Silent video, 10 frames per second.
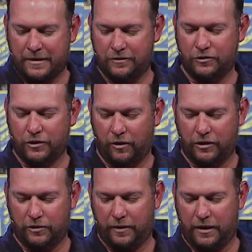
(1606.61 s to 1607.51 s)
as you go
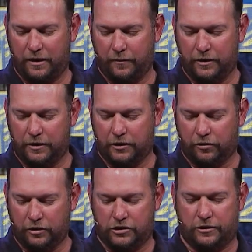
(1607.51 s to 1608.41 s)
on your way out, I want to
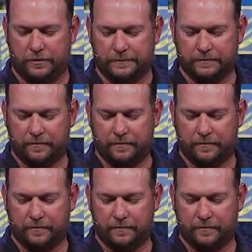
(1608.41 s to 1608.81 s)
encourage you